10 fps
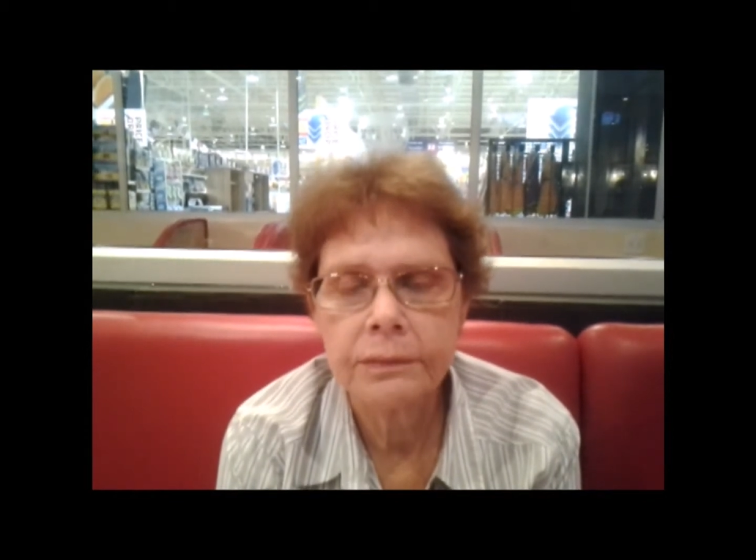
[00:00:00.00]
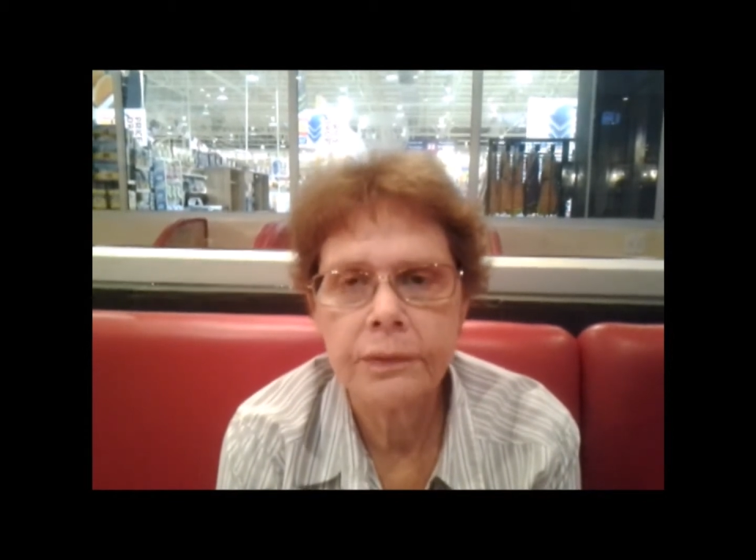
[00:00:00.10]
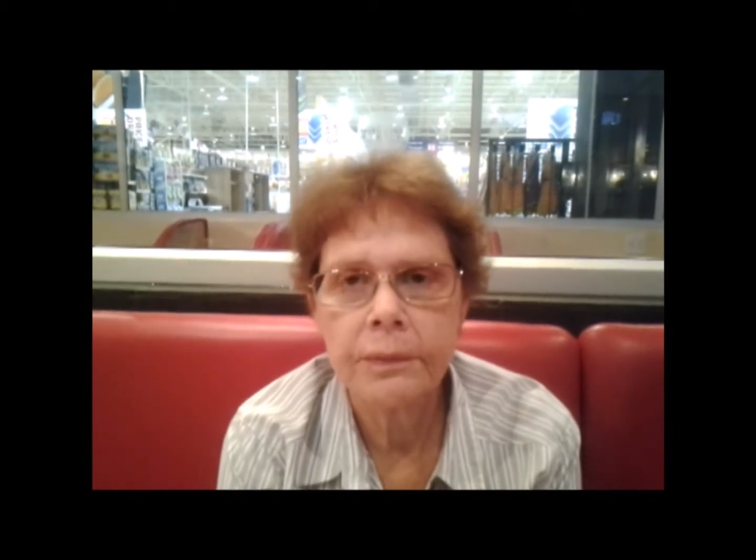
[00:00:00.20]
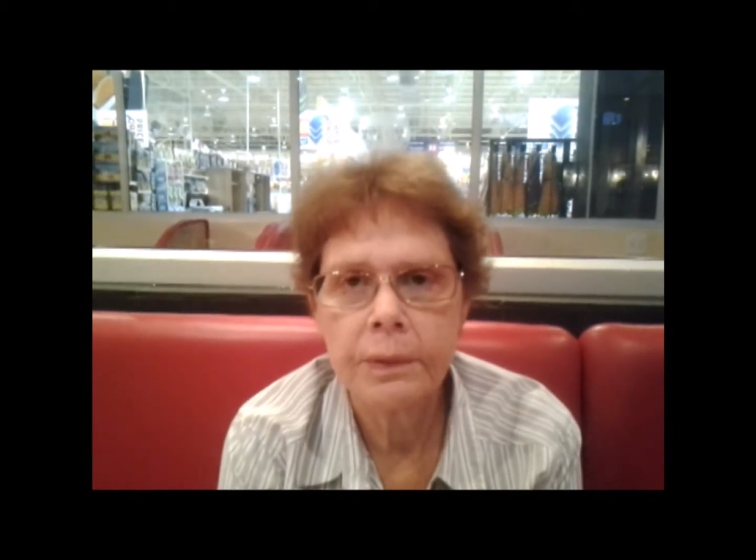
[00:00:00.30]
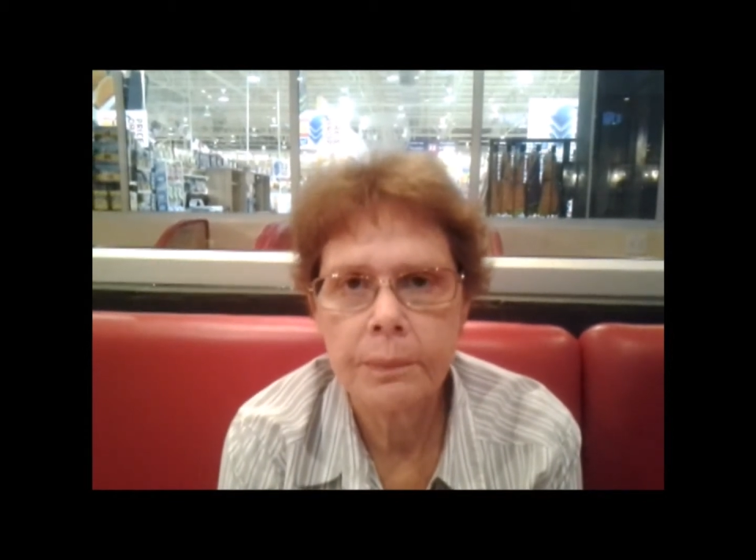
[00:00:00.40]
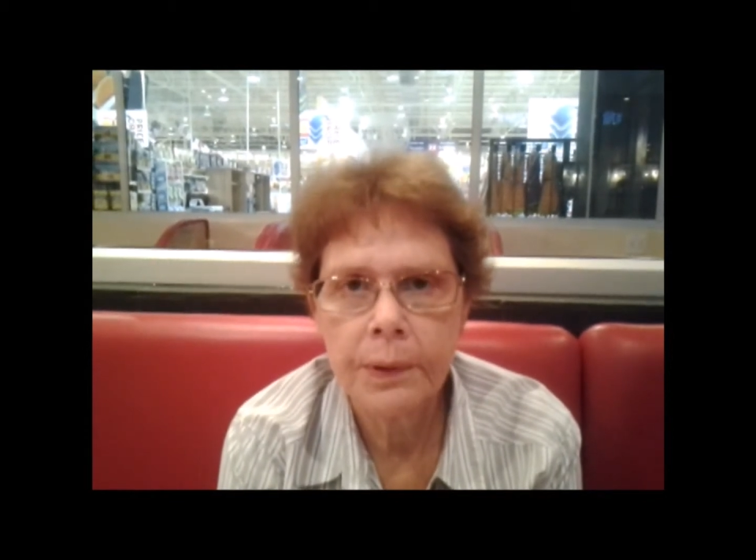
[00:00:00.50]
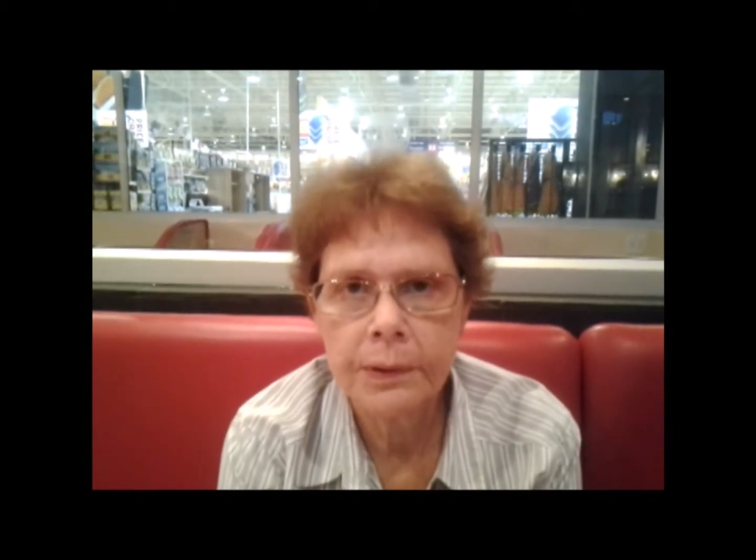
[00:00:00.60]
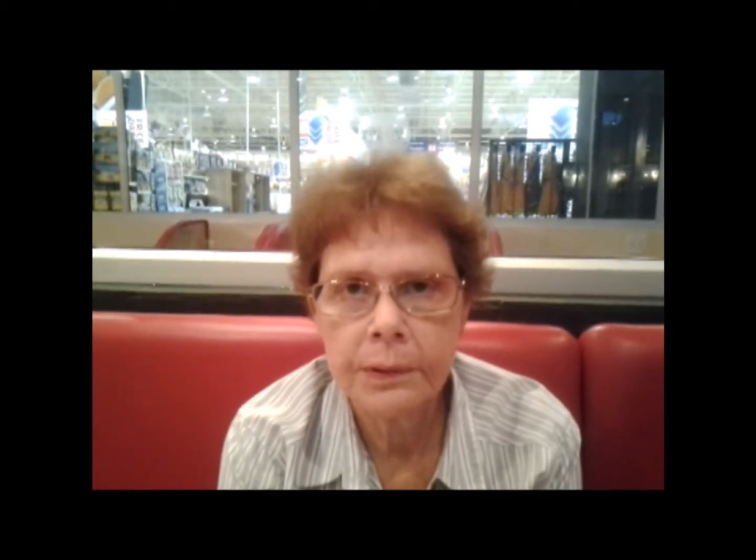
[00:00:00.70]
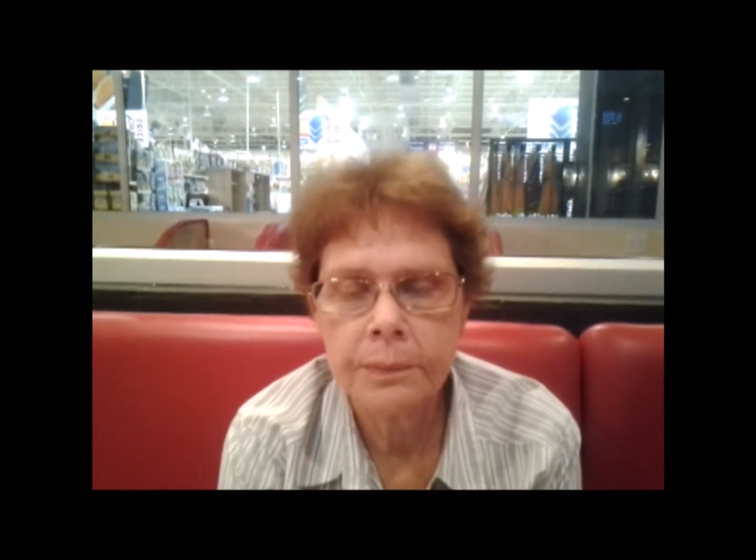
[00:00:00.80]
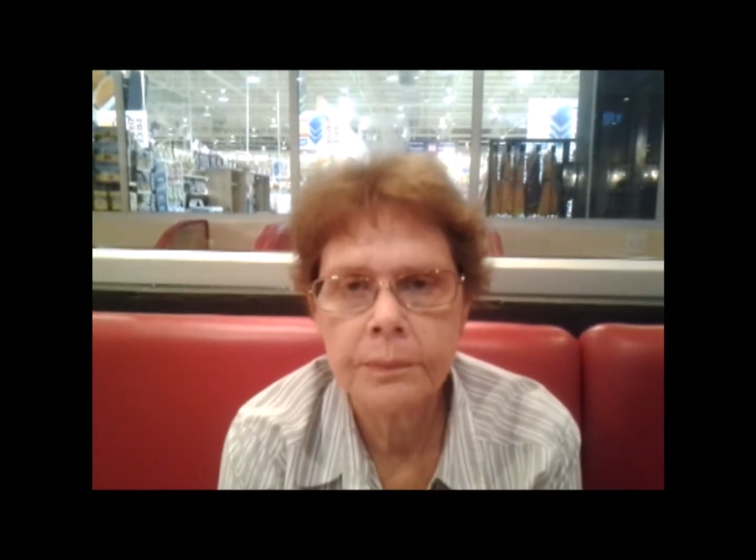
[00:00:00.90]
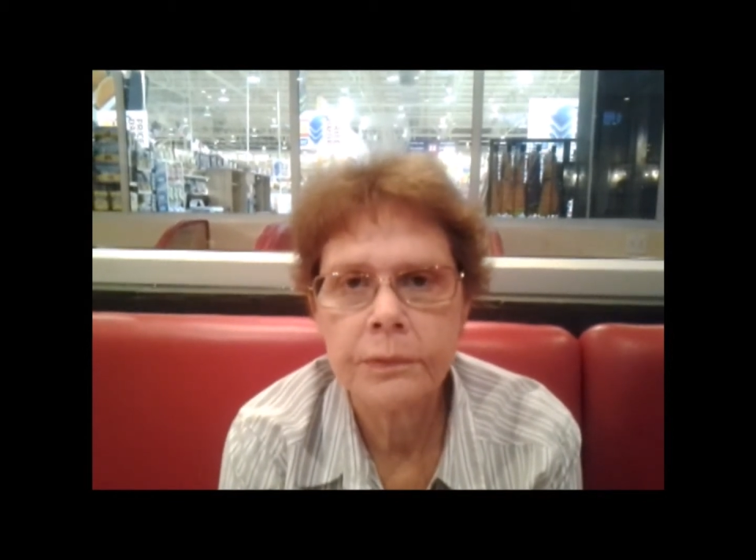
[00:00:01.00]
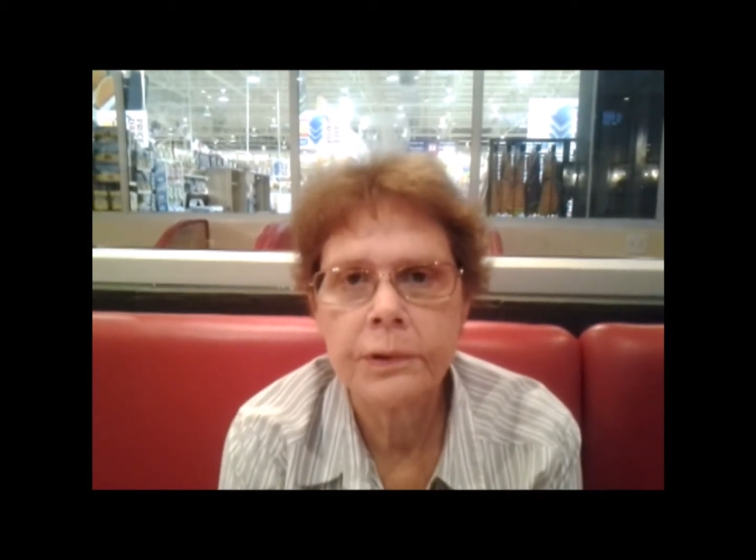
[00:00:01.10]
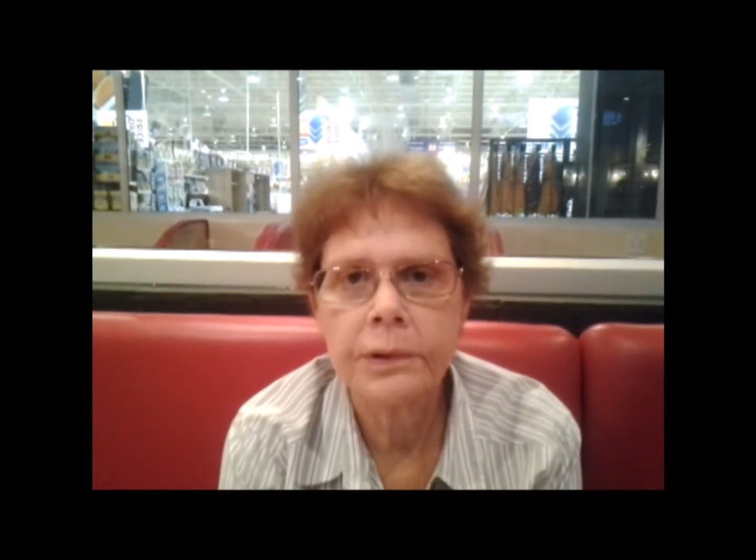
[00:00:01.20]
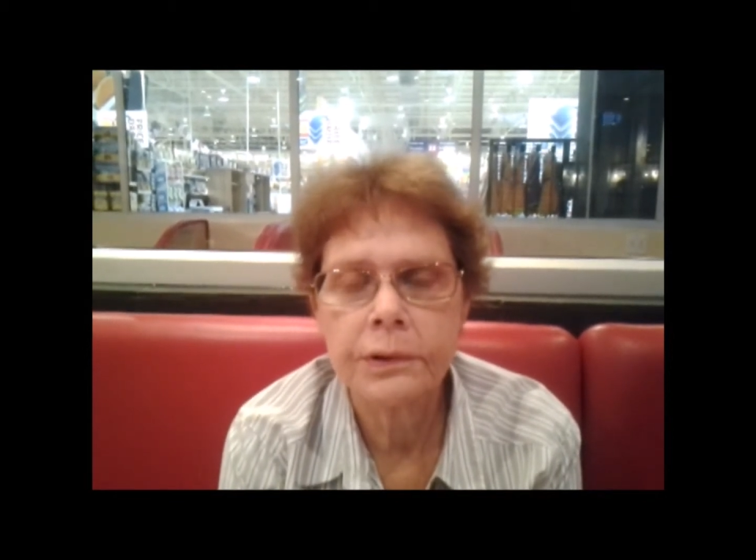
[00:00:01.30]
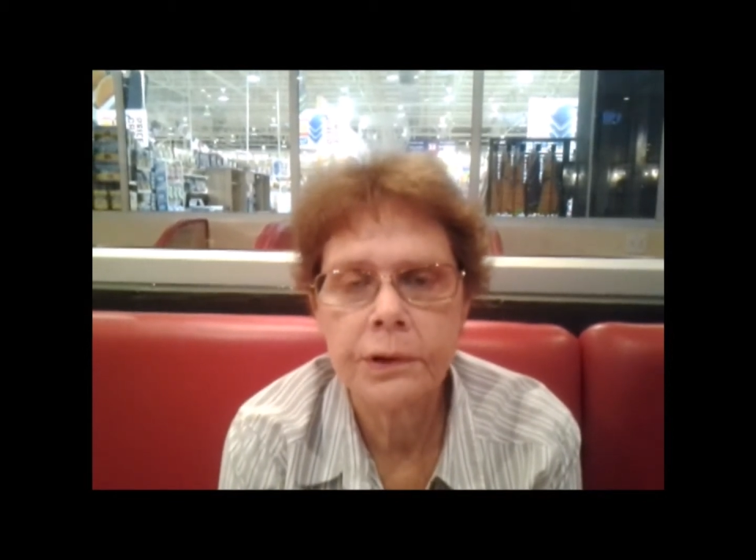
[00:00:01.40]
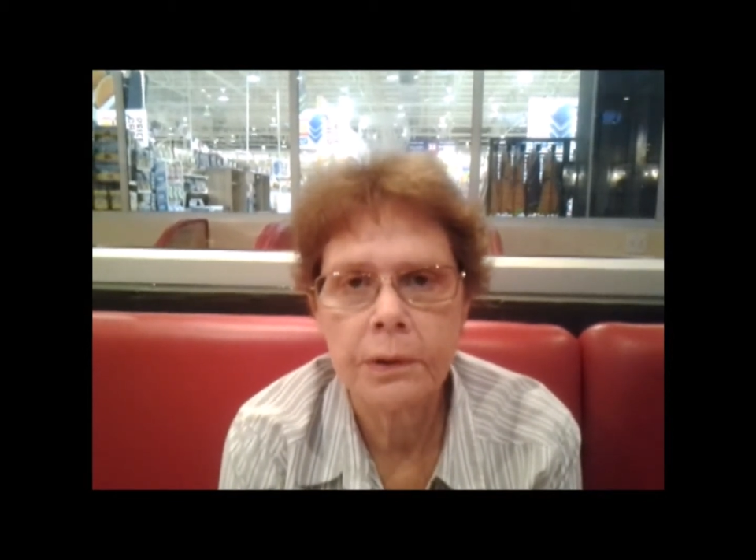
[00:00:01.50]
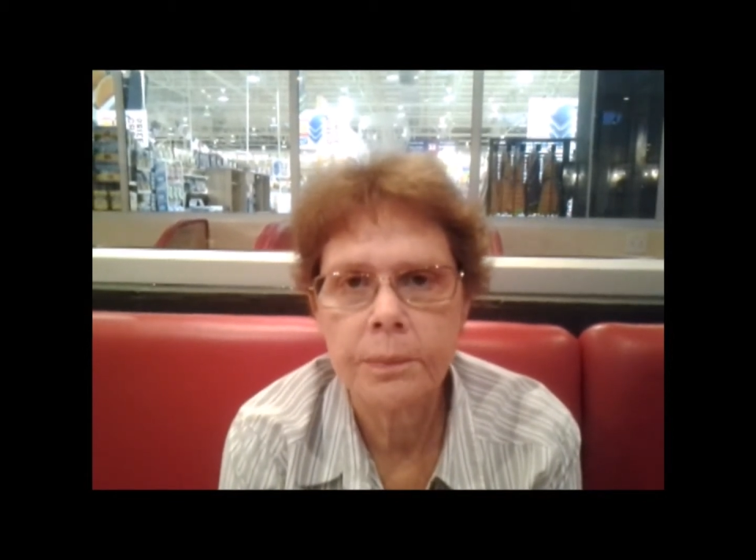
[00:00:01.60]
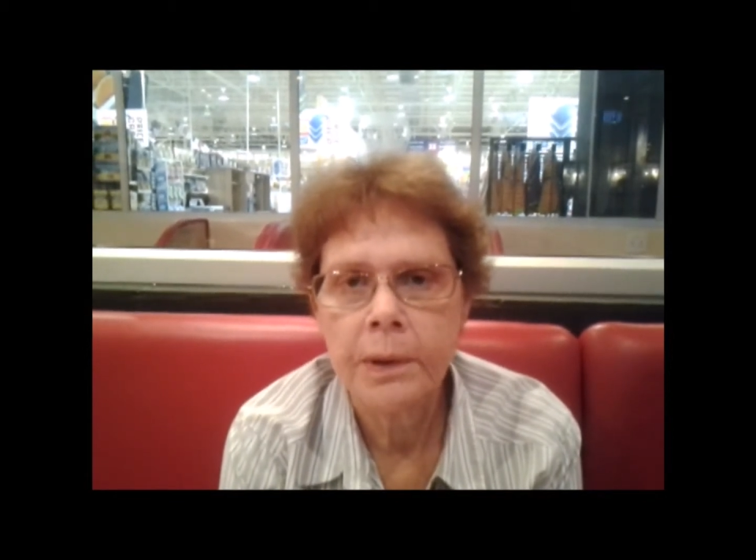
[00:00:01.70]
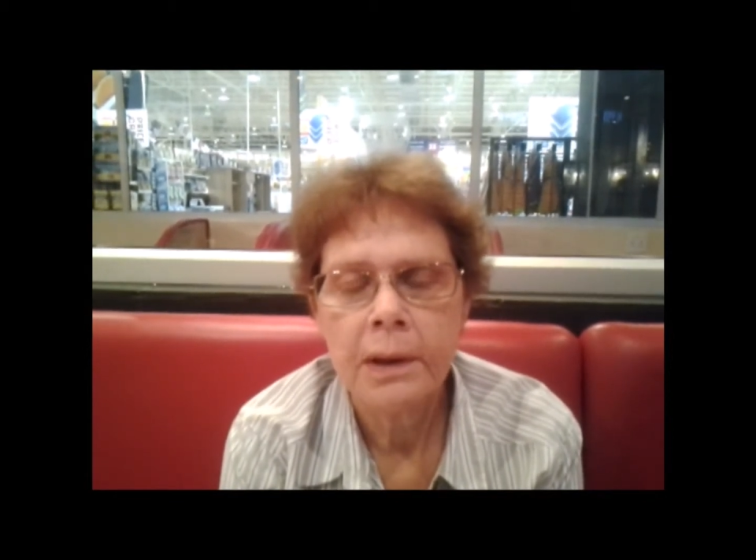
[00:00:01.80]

from the bottom to the top.